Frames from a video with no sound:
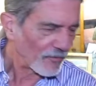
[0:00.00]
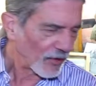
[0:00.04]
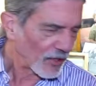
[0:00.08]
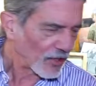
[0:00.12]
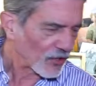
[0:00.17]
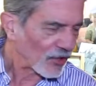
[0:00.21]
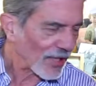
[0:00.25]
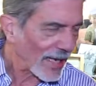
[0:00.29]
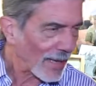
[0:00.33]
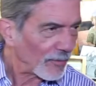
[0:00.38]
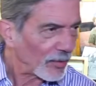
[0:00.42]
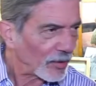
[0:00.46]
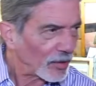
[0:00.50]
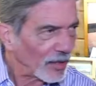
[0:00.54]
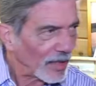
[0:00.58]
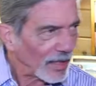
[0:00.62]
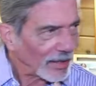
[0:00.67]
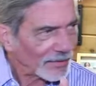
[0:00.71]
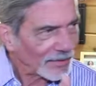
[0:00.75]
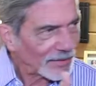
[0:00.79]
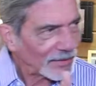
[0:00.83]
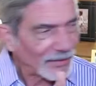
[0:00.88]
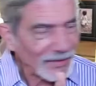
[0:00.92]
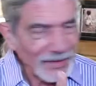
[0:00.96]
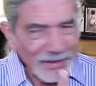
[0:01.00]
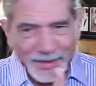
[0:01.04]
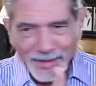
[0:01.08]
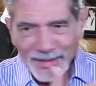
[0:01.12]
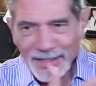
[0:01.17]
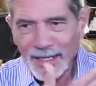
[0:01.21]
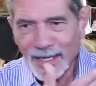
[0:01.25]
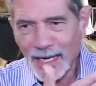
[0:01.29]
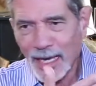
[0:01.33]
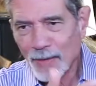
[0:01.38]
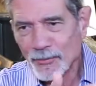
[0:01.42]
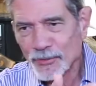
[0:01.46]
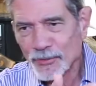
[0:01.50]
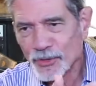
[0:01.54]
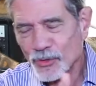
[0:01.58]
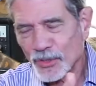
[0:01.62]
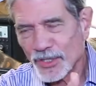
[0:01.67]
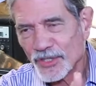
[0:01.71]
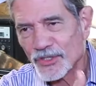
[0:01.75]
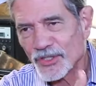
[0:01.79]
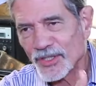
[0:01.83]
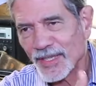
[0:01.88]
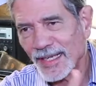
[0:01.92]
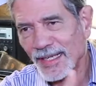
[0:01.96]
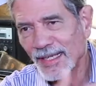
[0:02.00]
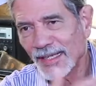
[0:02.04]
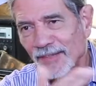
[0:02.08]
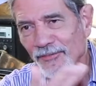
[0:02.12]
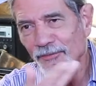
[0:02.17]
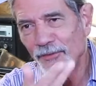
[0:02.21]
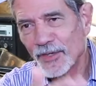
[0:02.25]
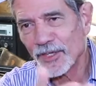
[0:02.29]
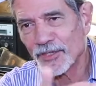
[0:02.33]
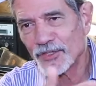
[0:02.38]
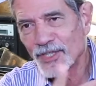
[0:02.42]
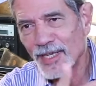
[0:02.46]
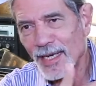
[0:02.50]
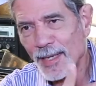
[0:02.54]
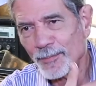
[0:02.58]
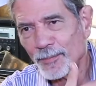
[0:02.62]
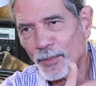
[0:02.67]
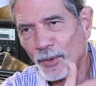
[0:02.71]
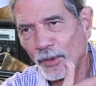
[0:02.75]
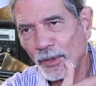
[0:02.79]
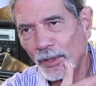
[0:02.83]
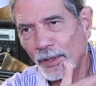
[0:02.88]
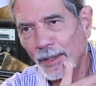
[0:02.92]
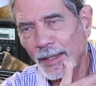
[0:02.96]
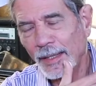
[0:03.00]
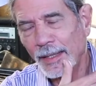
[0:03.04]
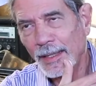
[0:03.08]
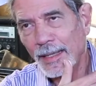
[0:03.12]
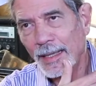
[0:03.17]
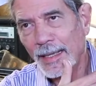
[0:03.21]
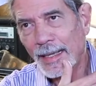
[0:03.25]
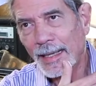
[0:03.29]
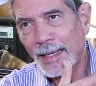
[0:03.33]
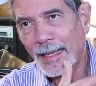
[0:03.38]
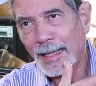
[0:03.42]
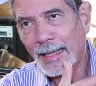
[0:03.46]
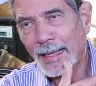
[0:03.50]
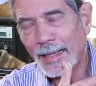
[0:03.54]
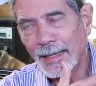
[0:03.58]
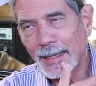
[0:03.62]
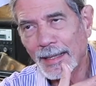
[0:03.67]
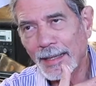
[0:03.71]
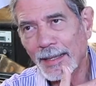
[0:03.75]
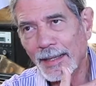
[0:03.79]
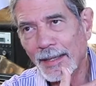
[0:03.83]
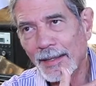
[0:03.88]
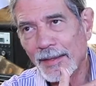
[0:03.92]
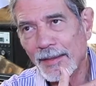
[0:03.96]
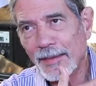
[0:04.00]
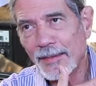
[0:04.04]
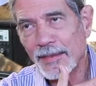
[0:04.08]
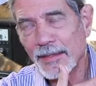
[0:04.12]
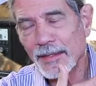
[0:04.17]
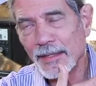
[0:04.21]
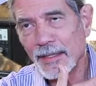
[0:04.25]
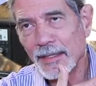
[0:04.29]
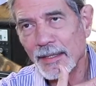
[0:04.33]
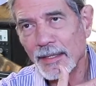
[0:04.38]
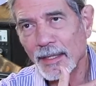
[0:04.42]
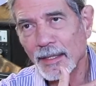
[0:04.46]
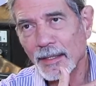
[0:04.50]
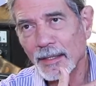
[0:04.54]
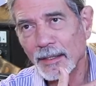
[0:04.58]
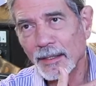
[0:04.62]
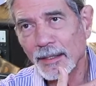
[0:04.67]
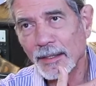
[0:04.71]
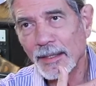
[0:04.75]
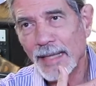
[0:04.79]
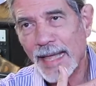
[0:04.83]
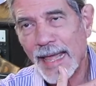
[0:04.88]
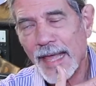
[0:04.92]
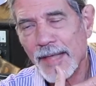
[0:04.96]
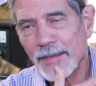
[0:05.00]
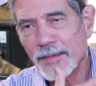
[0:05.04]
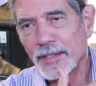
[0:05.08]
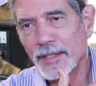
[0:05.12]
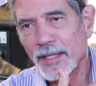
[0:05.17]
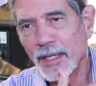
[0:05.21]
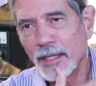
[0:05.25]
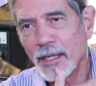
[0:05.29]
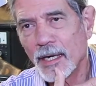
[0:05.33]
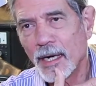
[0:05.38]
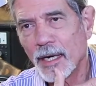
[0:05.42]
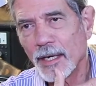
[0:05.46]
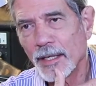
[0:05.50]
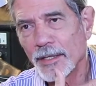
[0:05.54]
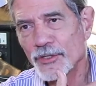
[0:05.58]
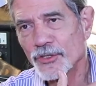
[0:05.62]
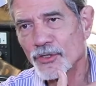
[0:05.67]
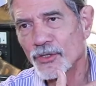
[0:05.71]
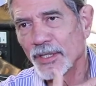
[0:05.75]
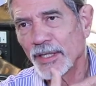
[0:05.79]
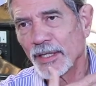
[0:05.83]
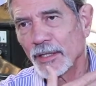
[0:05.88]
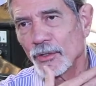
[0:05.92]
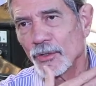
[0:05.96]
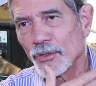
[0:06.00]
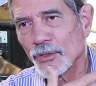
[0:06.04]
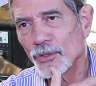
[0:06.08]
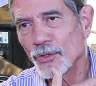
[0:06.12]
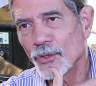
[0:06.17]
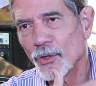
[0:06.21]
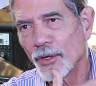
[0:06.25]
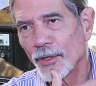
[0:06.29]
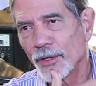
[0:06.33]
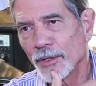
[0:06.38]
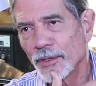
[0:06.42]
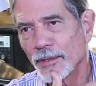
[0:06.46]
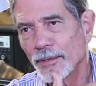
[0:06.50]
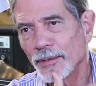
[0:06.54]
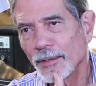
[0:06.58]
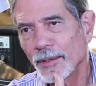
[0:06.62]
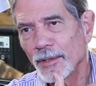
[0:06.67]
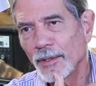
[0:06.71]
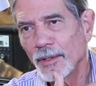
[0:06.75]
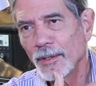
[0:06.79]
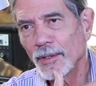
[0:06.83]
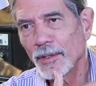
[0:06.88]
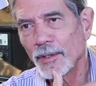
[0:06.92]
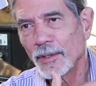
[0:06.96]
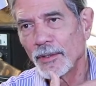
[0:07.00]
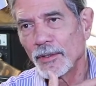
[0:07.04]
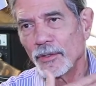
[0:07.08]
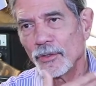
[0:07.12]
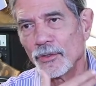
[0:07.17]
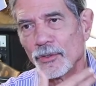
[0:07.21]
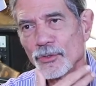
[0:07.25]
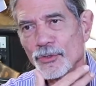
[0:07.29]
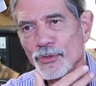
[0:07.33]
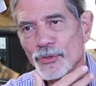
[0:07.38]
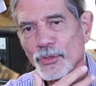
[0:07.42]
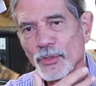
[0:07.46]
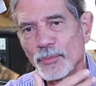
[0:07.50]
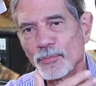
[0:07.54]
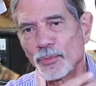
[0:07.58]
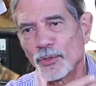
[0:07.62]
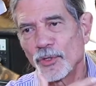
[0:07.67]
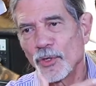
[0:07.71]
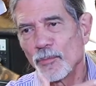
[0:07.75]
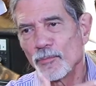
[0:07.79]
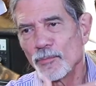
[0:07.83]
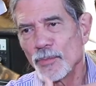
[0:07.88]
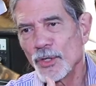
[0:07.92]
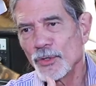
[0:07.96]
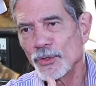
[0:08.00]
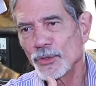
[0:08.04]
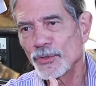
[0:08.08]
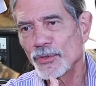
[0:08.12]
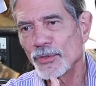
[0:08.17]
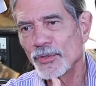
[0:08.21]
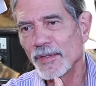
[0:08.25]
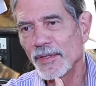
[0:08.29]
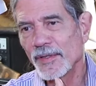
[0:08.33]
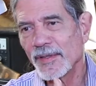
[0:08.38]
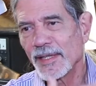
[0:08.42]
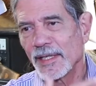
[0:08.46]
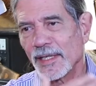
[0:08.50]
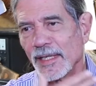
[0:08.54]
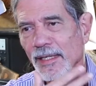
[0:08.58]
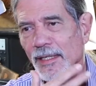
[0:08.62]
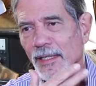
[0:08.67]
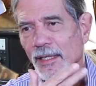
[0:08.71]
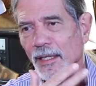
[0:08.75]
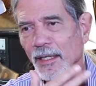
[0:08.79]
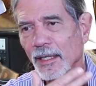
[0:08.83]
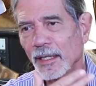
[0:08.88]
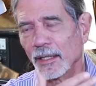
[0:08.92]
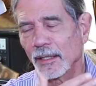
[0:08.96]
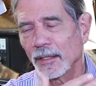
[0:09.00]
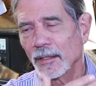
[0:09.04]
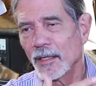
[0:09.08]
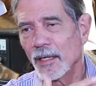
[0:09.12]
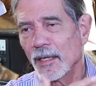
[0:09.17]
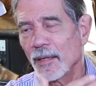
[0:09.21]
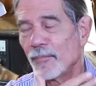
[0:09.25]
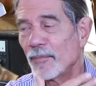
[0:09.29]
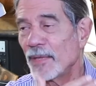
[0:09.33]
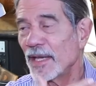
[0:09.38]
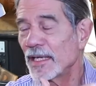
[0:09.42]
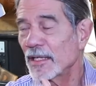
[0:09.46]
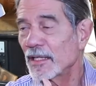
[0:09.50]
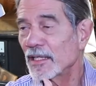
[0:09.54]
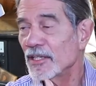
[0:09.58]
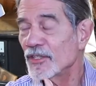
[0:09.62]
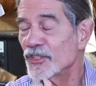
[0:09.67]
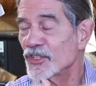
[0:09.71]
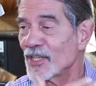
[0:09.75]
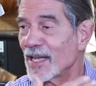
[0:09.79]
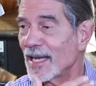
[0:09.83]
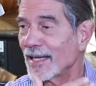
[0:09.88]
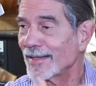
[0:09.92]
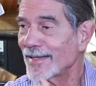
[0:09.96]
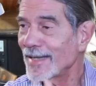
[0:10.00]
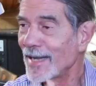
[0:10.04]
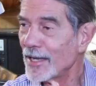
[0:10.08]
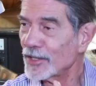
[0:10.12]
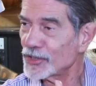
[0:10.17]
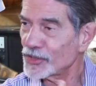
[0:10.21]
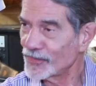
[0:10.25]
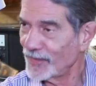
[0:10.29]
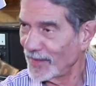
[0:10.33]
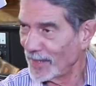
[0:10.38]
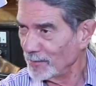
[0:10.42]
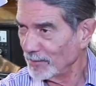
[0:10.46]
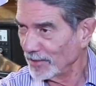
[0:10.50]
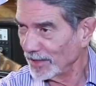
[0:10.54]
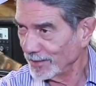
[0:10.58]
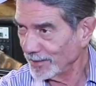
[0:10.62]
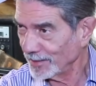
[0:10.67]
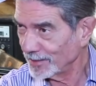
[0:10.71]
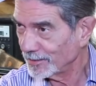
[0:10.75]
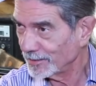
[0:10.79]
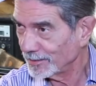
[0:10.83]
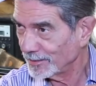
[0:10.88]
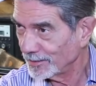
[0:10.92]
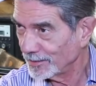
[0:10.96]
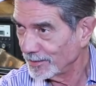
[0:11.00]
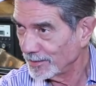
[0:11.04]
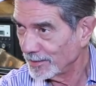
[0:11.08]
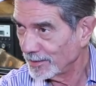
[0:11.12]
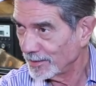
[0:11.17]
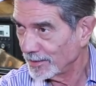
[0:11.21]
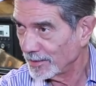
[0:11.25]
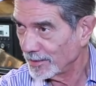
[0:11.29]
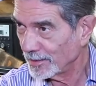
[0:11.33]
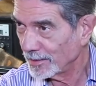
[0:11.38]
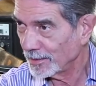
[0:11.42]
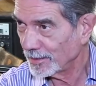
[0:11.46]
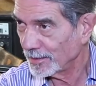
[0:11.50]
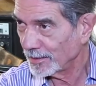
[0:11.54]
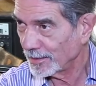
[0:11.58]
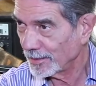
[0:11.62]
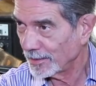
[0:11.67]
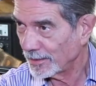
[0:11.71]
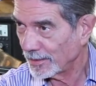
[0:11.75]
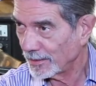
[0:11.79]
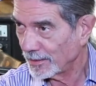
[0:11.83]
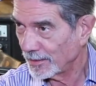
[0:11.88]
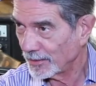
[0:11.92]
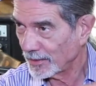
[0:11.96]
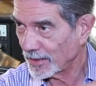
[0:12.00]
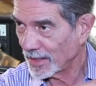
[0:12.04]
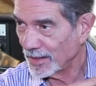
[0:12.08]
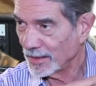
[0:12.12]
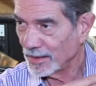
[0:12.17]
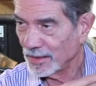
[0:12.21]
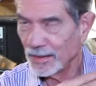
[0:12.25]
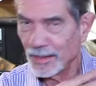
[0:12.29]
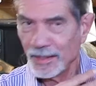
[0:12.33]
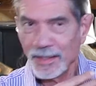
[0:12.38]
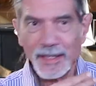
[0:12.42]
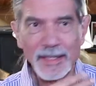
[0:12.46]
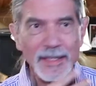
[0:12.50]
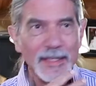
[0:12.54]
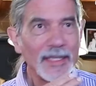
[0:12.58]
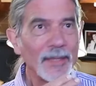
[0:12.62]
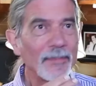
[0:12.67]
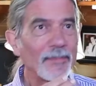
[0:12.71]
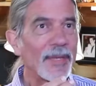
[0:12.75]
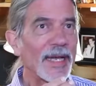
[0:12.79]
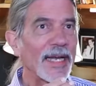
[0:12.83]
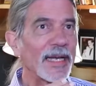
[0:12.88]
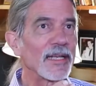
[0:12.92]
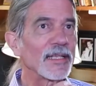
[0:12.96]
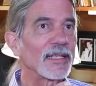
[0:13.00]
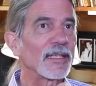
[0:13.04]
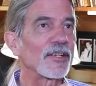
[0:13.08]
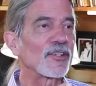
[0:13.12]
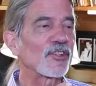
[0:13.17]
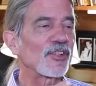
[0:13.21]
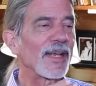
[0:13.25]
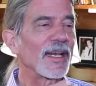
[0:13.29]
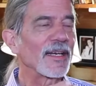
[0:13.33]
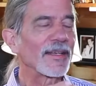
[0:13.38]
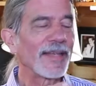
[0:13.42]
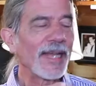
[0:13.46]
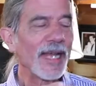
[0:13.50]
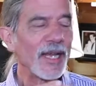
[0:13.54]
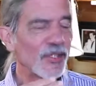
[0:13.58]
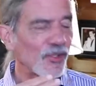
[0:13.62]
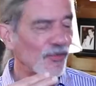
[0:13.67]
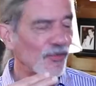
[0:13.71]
For example, I was going to say, for example, the ethnic arts in New York used to promote the Periklis Halkias family. Okay? The Periklis Halkias